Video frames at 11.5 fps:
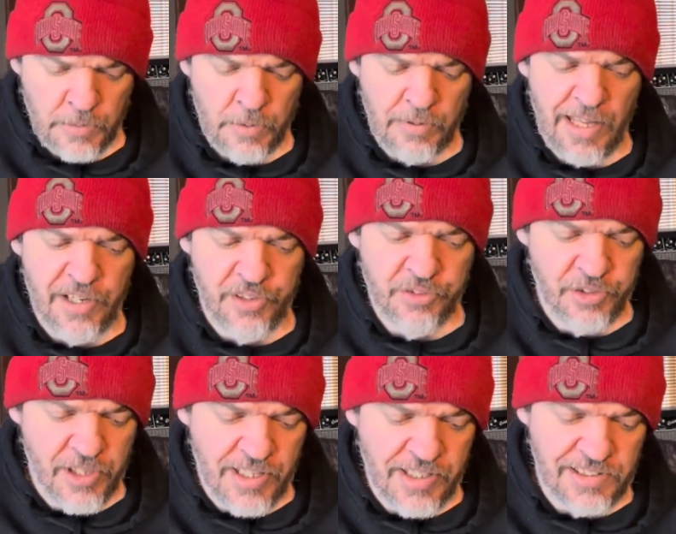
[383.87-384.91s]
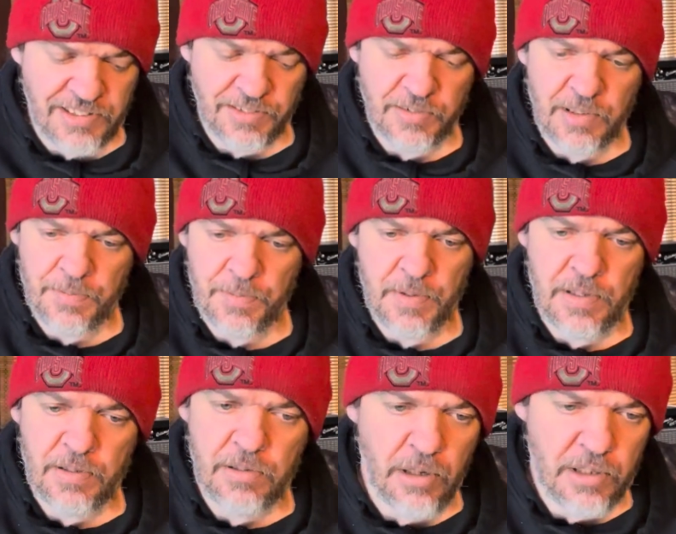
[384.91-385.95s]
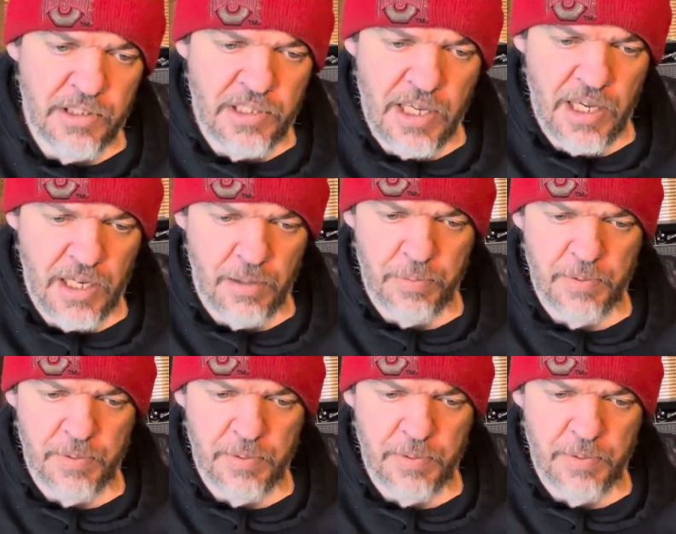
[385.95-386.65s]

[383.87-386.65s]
say you're struggling, you know the shape,